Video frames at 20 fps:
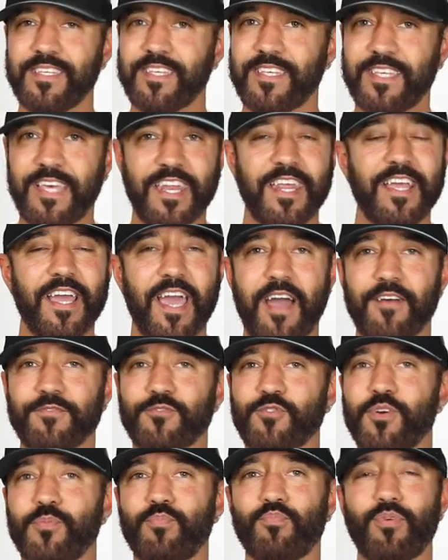getting
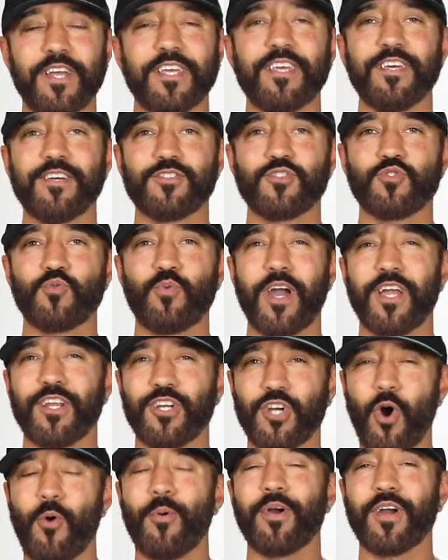after it, breaking a sweat,
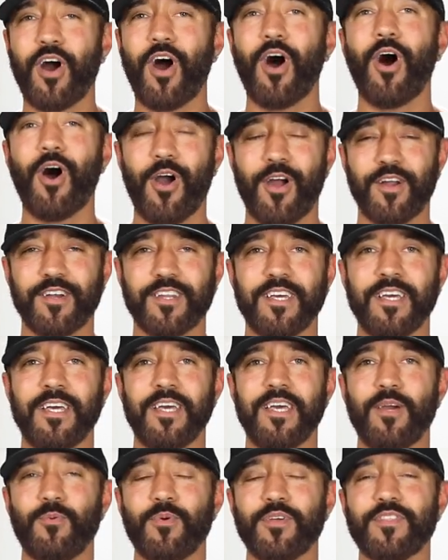going hard.
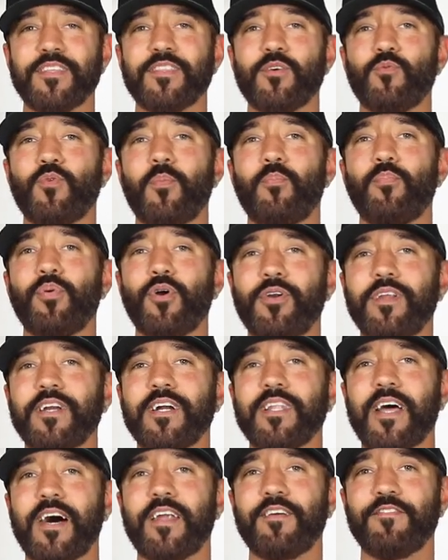And we think that we're burning a
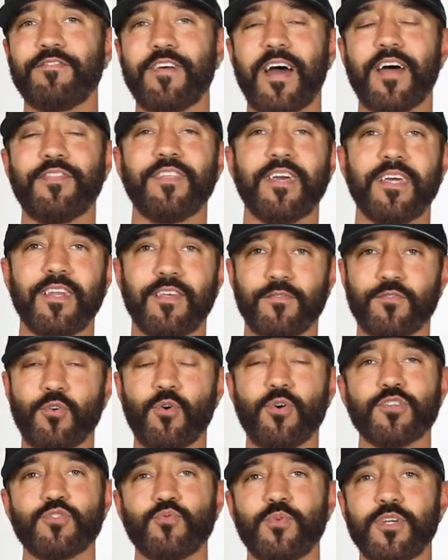lot of fat then. And of
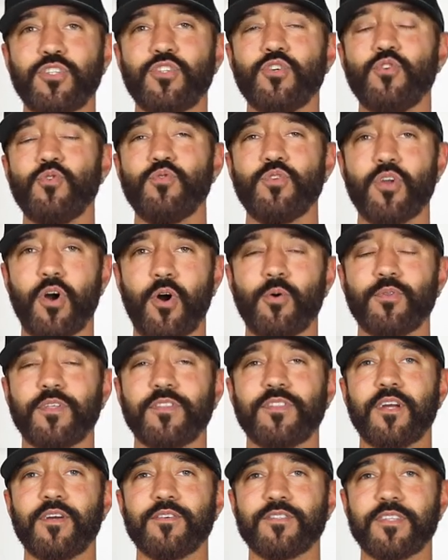course, we do know that
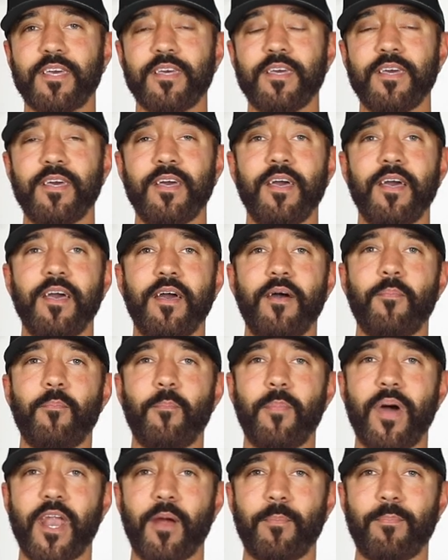there's a
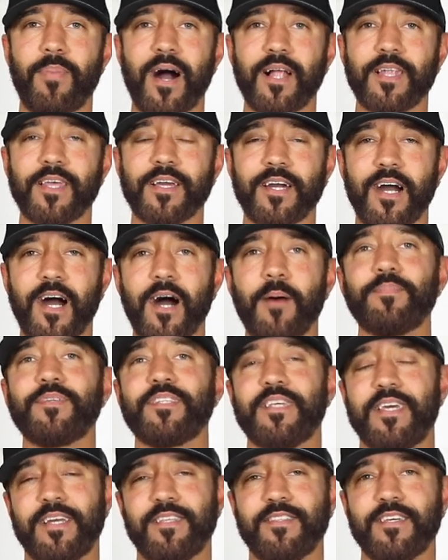metabolic
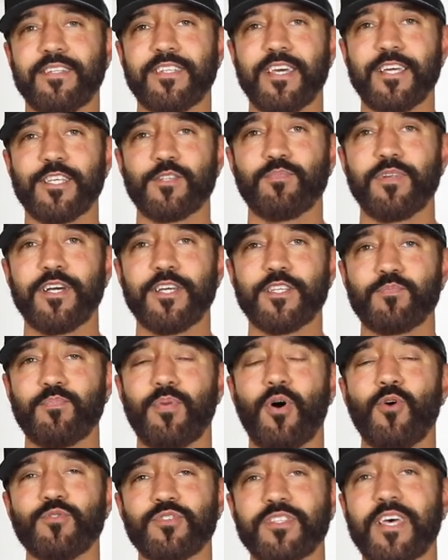uptick that takes place
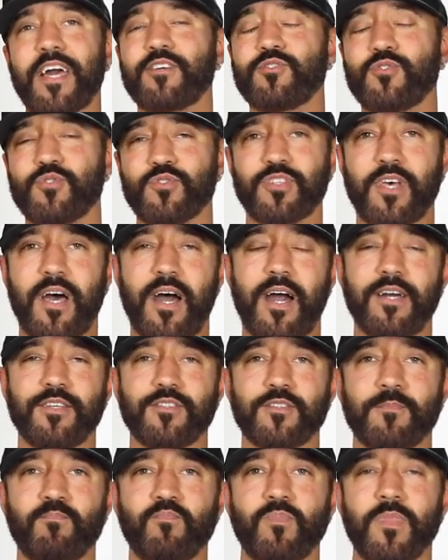
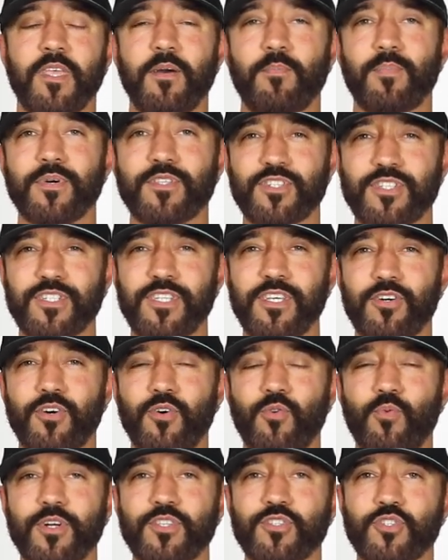post-exercise. But still,
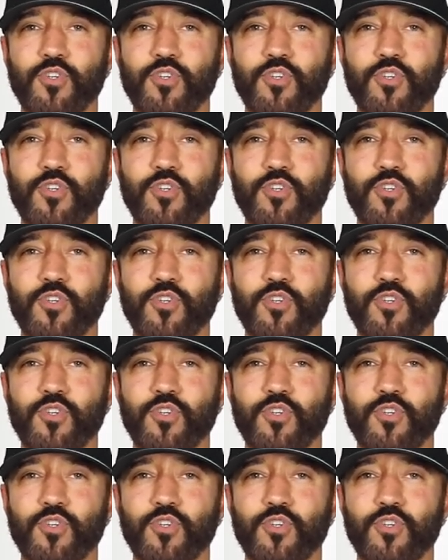what's